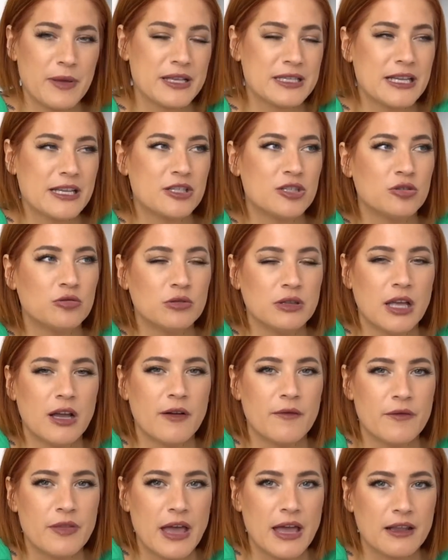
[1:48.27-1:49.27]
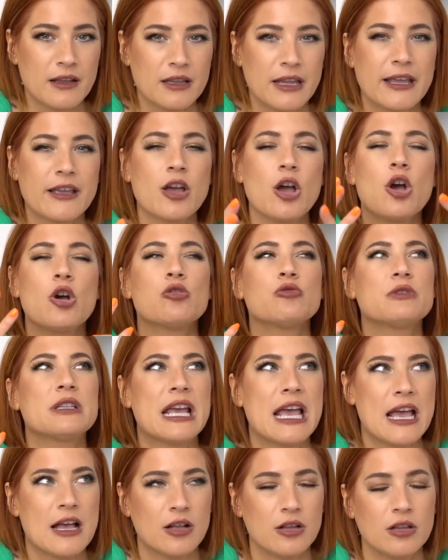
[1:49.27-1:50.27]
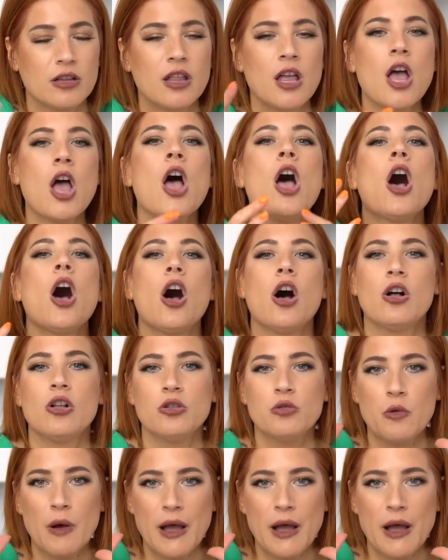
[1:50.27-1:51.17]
because I do love that like hotel all